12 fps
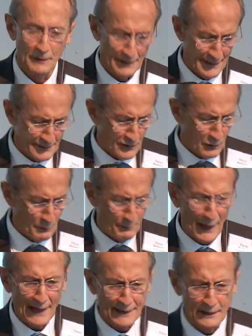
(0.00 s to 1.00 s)
Well, let's go
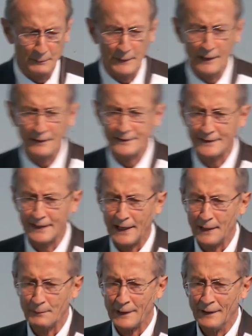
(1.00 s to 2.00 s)
back in Mary's
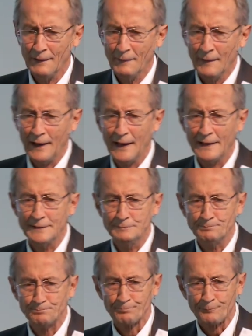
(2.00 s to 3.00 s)
lab,
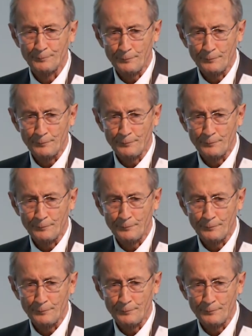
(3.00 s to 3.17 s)
and